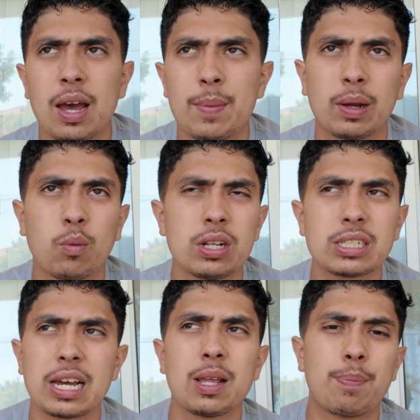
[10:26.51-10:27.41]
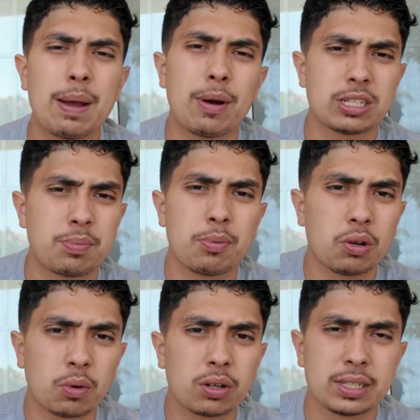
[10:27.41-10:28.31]
I mean, like, what is kind of the buy box of the
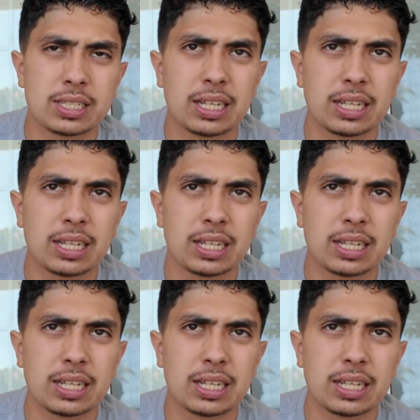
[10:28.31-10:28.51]
people you work with?